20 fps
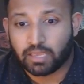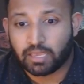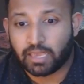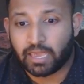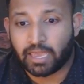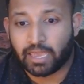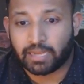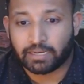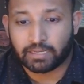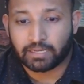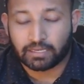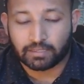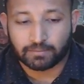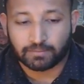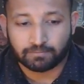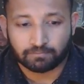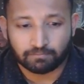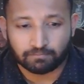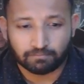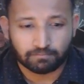And
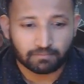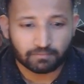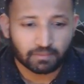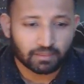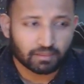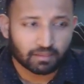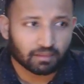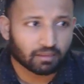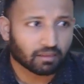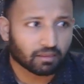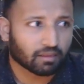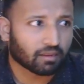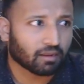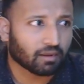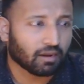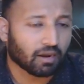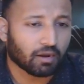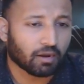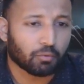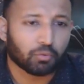a
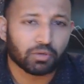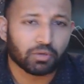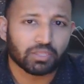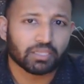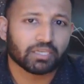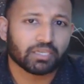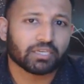really